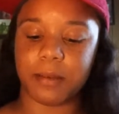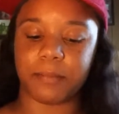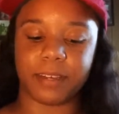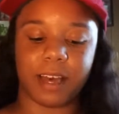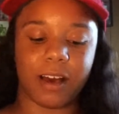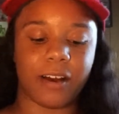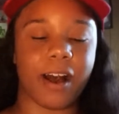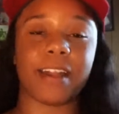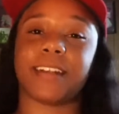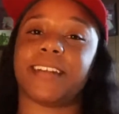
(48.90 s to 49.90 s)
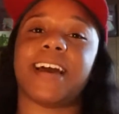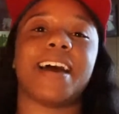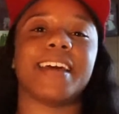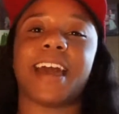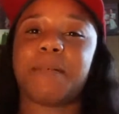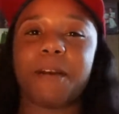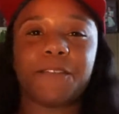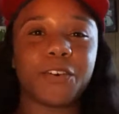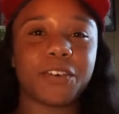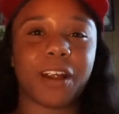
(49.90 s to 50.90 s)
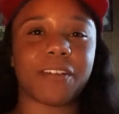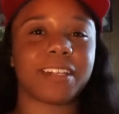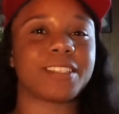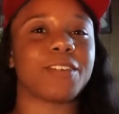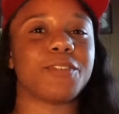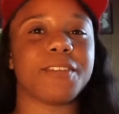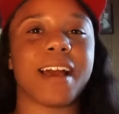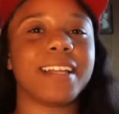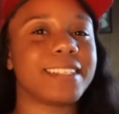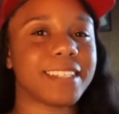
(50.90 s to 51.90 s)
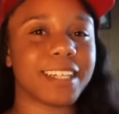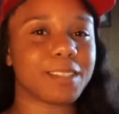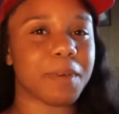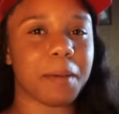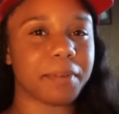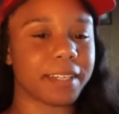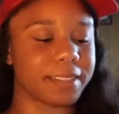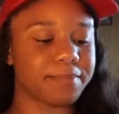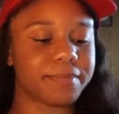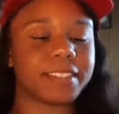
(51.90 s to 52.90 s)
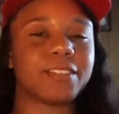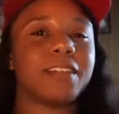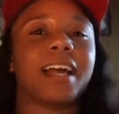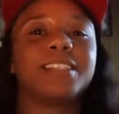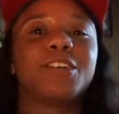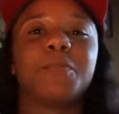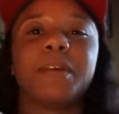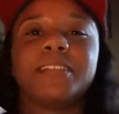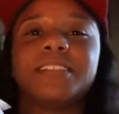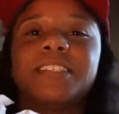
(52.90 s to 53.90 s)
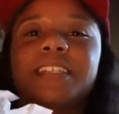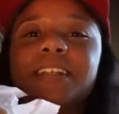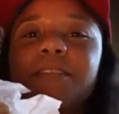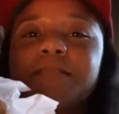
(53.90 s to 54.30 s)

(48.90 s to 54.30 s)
But y'all, I done ate my food already, so do not judge my plate. It's only like 2 pieces of chicken on